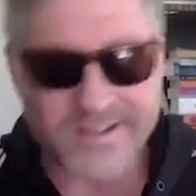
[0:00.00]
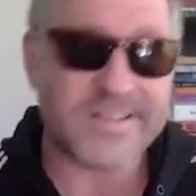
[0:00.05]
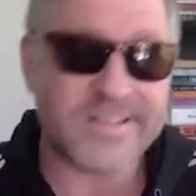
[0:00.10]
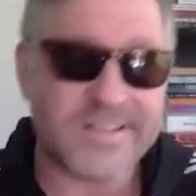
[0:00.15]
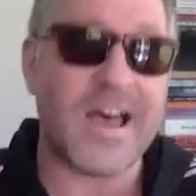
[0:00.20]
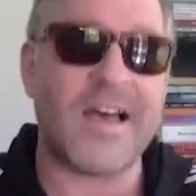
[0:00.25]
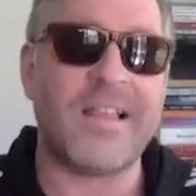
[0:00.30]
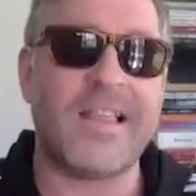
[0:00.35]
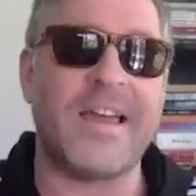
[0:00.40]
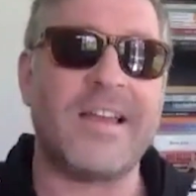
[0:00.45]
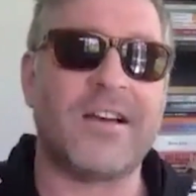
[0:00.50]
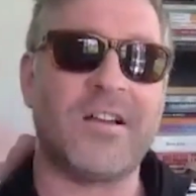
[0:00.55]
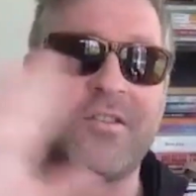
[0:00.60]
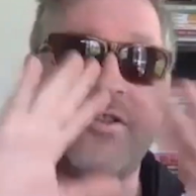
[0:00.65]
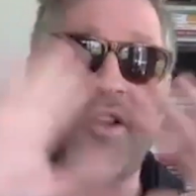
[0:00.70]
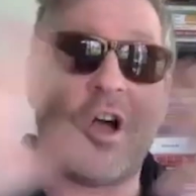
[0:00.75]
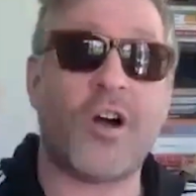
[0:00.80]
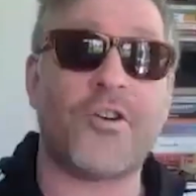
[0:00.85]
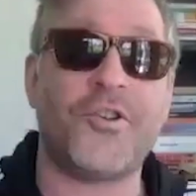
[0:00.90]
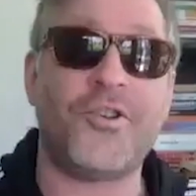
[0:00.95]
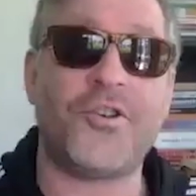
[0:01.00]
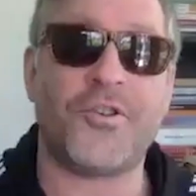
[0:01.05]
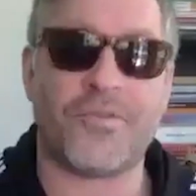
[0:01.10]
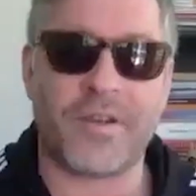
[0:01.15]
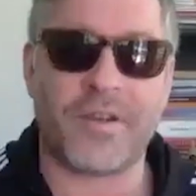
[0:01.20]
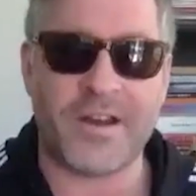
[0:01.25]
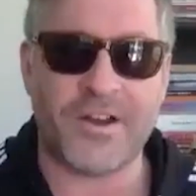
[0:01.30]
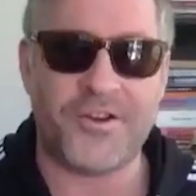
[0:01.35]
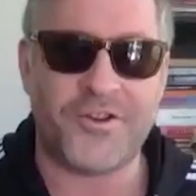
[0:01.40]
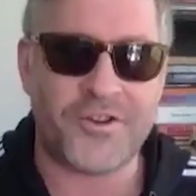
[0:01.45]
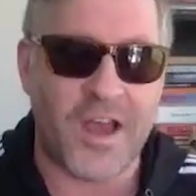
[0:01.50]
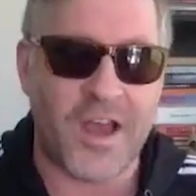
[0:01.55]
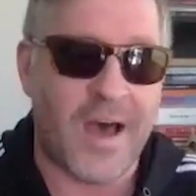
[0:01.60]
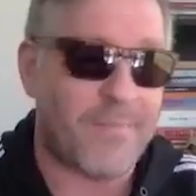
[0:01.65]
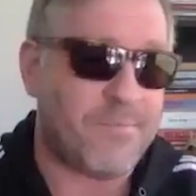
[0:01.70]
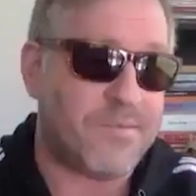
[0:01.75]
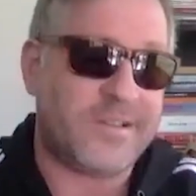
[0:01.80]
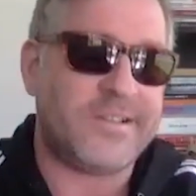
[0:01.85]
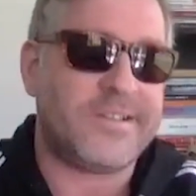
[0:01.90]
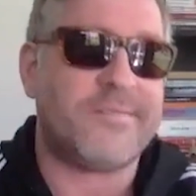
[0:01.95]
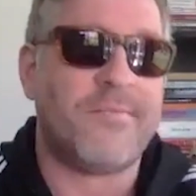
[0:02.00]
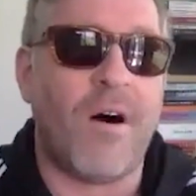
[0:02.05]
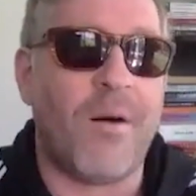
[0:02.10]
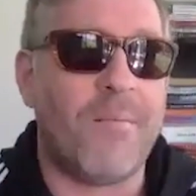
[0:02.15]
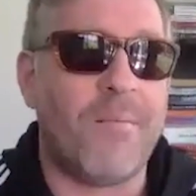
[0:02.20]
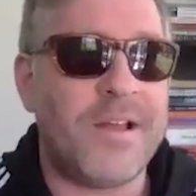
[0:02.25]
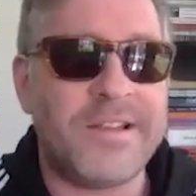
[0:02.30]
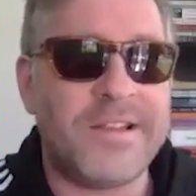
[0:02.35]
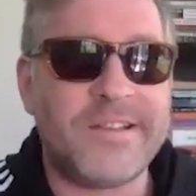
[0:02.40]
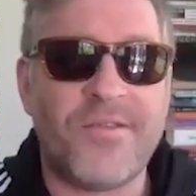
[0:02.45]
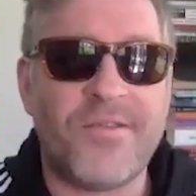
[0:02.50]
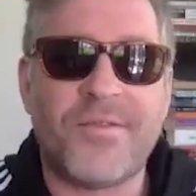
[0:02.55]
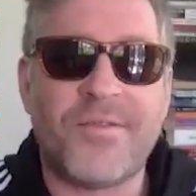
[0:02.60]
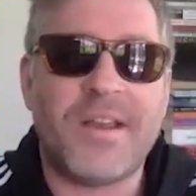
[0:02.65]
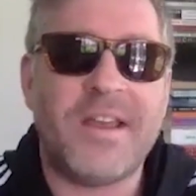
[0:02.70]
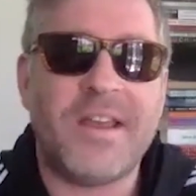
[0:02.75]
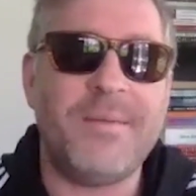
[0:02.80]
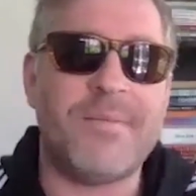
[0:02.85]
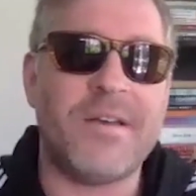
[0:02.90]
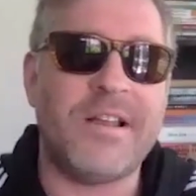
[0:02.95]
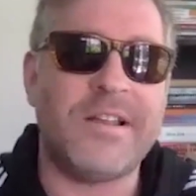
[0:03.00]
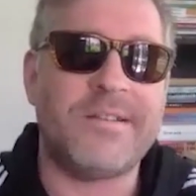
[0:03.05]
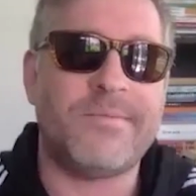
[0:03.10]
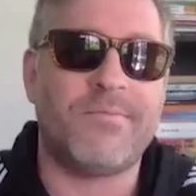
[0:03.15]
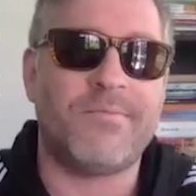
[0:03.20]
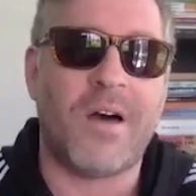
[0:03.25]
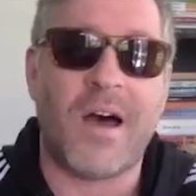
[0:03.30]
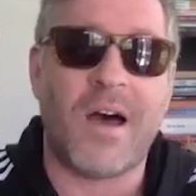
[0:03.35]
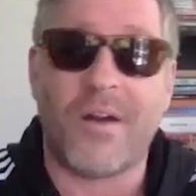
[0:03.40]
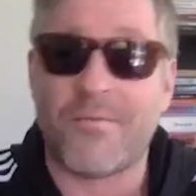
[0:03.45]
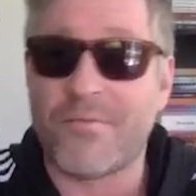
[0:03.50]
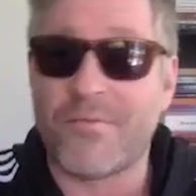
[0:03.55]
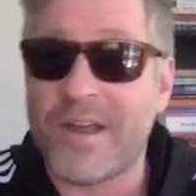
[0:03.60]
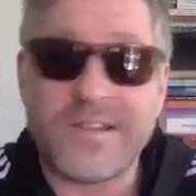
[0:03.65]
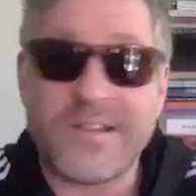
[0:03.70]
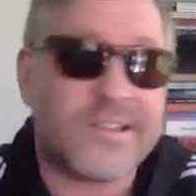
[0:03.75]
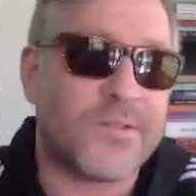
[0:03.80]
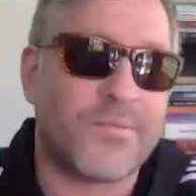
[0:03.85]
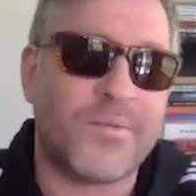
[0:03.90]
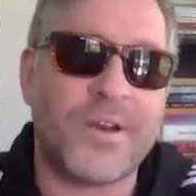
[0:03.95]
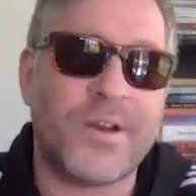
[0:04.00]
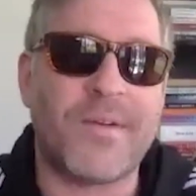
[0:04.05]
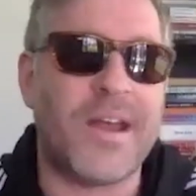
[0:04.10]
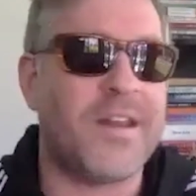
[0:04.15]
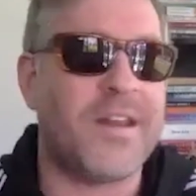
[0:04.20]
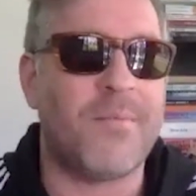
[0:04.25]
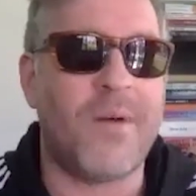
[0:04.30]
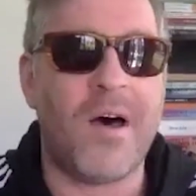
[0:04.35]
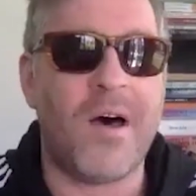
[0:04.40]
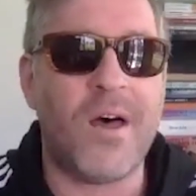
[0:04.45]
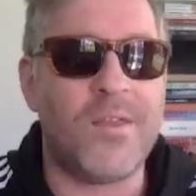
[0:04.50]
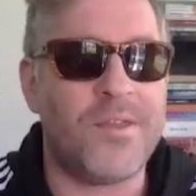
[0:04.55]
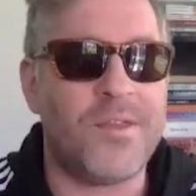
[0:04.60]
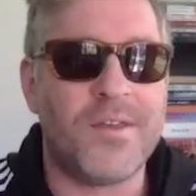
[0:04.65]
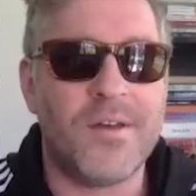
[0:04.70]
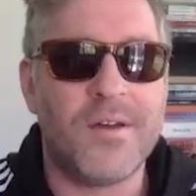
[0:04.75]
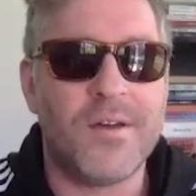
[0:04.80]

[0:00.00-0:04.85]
not like a luxurious shop, it's a small business. His rent's $3,000 a month.